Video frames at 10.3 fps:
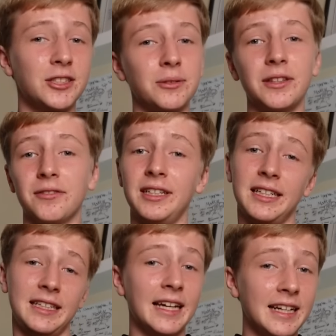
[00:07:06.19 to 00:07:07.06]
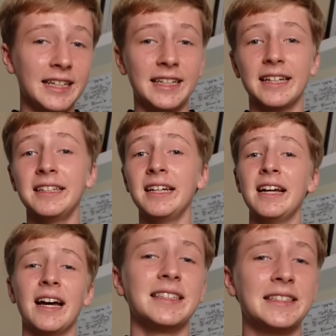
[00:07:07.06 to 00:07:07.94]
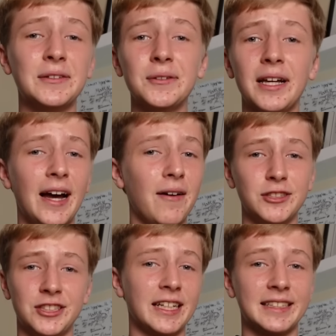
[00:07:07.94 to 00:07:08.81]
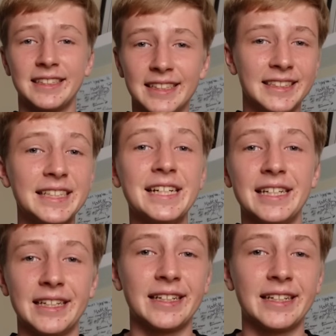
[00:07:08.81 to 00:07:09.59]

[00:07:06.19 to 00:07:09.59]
2, and 3 again and again until I averaged like 16.